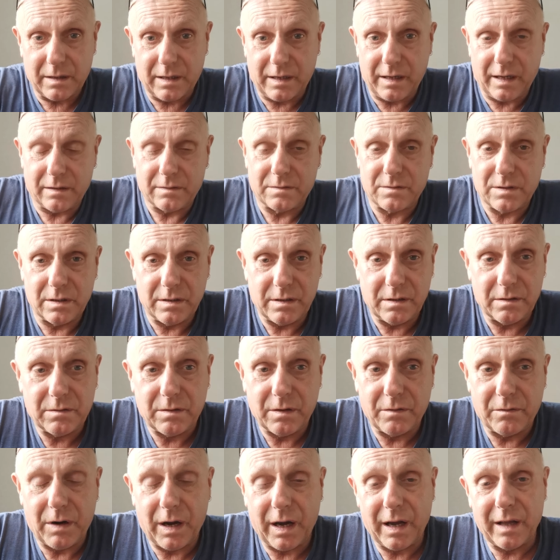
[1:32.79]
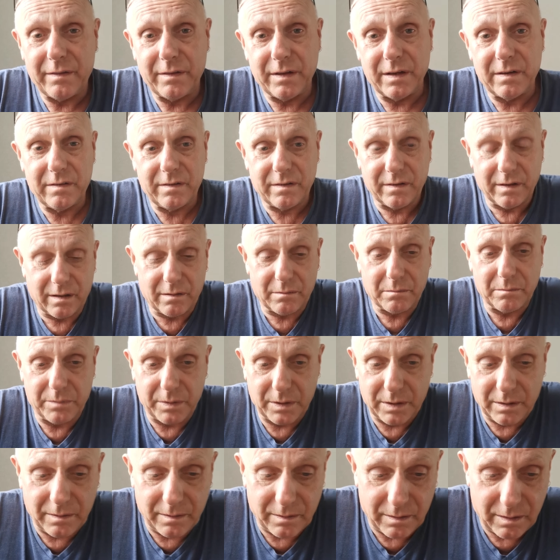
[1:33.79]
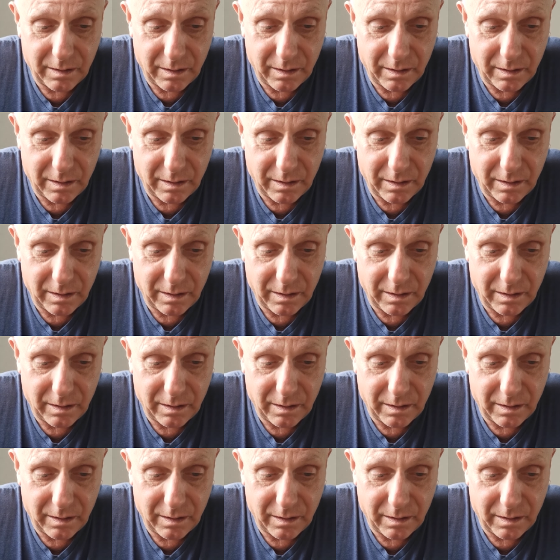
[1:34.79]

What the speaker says: continue to ride this thing. But